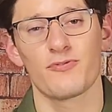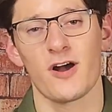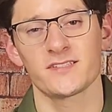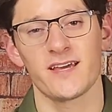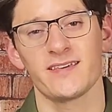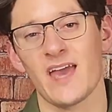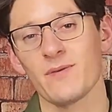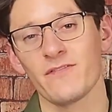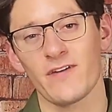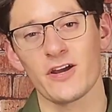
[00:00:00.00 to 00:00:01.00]
peroxide can
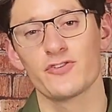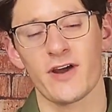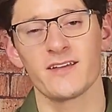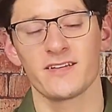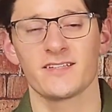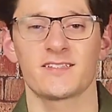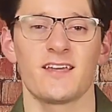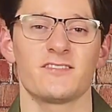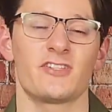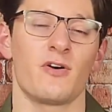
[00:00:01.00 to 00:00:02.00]
be very drying to the
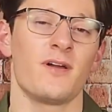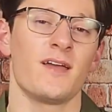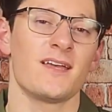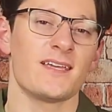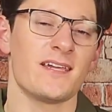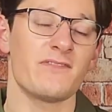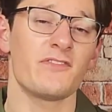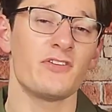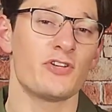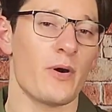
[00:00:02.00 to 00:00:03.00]
skin, so even
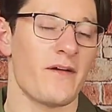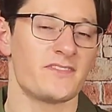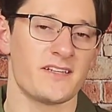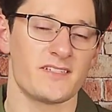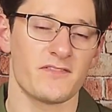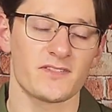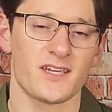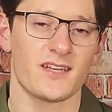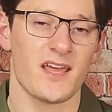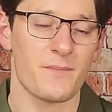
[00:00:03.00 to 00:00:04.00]
if you don't have sensitive
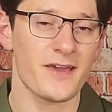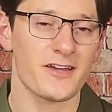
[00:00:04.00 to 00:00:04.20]
skin, it might